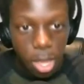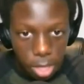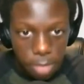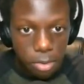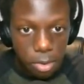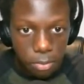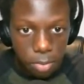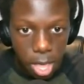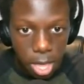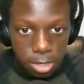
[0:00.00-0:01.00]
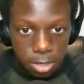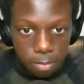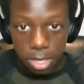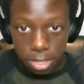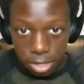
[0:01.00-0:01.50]
know that for a fact.
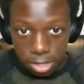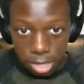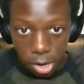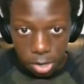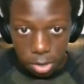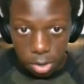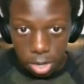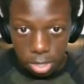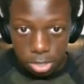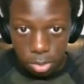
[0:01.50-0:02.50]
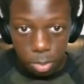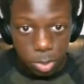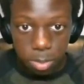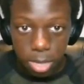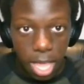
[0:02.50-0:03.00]
Because this character in the story
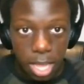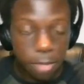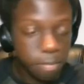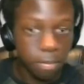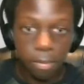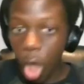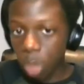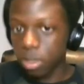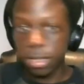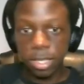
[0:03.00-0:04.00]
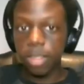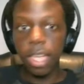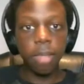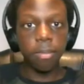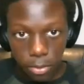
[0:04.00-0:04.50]
was black. Oh, see
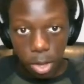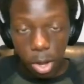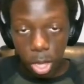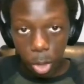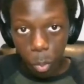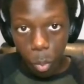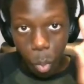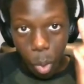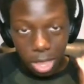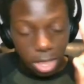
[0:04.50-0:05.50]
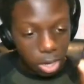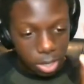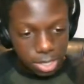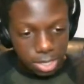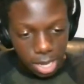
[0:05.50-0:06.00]
that? If you hear like one
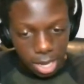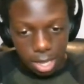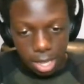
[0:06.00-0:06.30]
little stick,